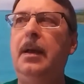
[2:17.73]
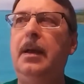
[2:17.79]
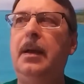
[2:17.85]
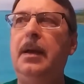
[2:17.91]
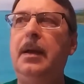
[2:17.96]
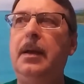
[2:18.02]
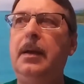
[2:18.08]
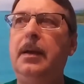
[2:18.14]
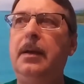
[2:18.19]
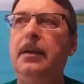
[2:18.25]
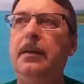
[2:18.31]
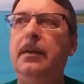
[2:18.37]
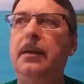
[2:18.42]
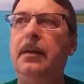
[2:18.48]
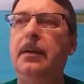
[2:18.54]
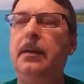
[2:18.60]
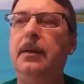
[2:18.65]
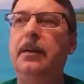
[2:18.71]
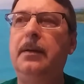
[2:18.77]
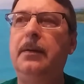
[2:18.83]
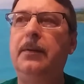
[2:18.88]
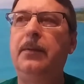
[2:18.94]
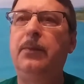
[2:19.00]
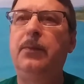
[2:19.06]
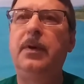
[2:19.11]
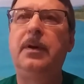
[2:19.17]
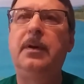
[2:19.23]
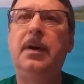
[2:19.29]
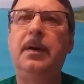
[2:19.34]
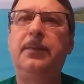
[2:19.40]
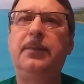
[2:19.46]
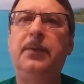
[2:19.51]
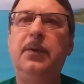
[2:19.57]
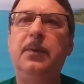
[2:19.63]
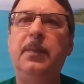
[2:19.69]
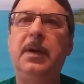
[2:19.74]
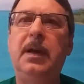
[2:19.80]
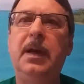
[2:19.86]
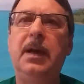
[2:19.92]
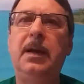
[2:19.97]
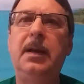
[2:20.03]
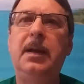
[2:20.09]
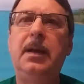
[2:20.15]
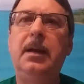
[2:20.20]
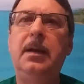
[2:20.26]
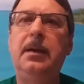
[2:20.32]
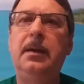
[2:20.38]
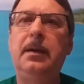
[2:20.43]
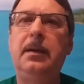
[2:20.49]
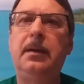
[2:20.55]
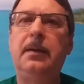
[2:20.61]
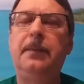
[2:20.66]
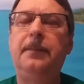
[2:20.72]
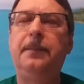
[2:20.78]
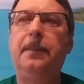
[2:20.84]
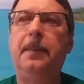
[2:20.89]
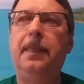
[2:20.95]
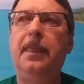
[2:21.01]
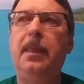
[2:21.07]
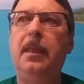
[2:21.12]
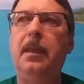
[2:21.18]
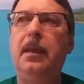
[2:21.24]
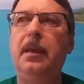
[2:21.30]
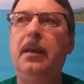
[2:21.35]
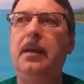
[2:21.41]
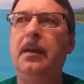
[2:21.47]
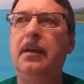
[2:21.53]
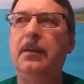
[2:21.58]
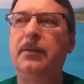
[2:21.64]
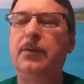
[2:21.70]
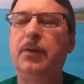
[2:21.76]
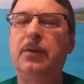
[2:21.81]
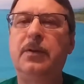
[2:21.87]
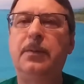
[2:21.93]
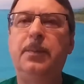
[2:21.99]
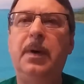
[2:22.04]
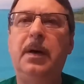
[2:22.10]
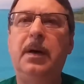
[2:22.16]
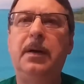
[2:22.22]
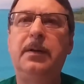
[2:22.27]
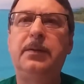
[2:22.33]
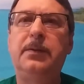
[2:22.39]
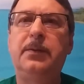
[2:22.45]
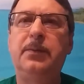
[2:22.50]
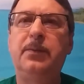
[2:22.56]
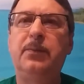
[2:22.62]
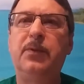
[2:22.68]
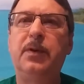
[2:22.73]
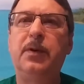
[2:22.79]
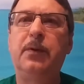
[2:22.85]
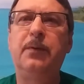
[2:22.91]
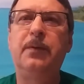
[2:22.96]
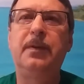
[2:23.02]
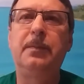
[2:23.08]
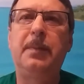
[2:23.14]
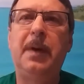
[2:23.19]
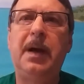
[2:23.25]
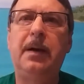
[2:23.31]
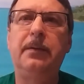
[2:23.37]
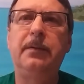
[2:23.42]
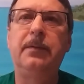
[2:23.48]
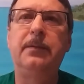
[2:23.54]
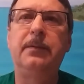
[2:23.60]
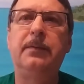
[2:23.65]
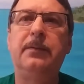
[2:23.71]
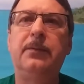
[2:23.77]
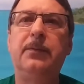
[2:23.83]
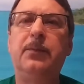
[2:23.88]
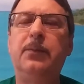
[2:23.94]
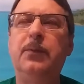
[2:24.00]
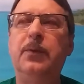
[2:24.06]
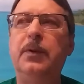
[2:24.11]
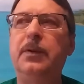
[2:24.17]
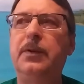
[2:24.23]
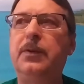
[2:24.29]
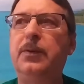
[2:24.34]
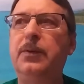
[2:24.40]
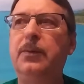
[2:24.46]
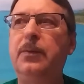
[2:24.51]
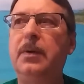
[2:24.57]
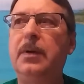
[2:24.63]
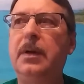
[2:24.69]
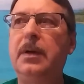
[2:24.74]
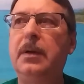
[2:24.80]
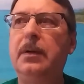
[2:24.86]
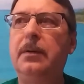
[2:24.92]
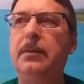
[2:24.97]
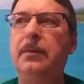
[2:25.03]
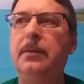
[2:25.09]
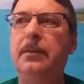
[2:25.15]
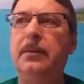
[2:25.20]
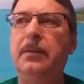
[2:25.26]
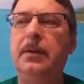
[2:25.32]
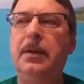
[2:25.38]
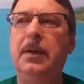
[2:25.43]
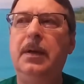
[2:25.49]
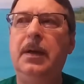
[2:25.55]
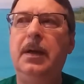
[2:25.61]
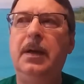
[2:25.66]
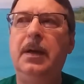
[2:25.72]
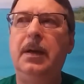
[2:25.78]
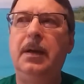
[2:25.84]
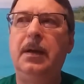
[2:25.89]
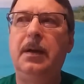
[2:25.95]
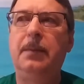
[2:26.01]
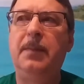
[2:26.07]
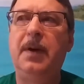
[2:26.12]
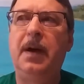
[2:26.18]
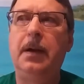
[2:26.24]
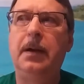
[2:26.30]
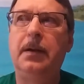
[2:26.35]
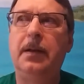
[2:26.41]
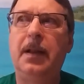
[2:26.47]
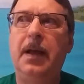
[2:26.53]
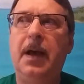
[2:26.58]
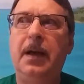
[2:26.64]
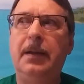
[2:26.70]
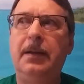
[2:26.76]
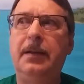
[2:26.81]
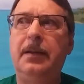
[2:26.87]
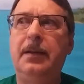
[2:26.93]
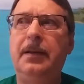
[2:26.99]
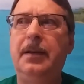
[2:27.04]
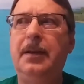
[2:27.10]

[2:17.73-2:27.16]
And we left Dumaguete, took the bus, went over the mountain, went to Cabangalan,